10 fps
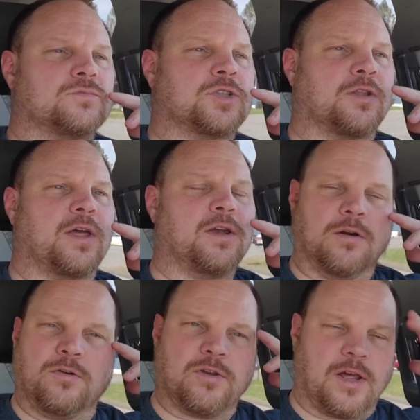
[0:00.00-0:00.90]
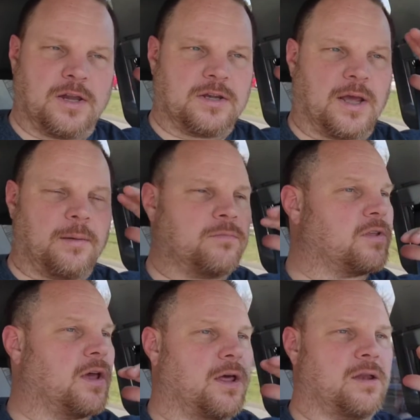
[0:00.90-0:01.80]
So then there was a lot of times
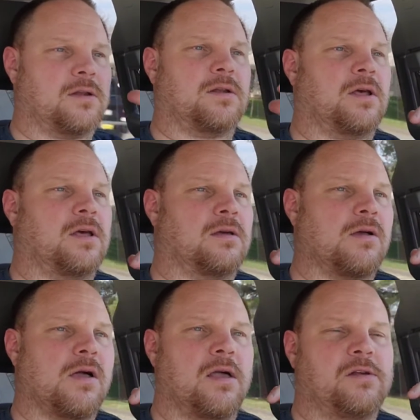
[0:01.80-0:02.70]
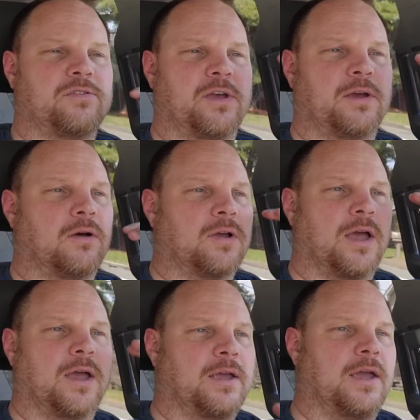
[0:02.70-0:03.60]
that I was like,
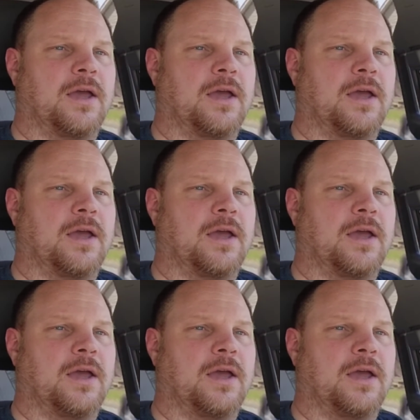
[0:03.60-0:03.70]
okay,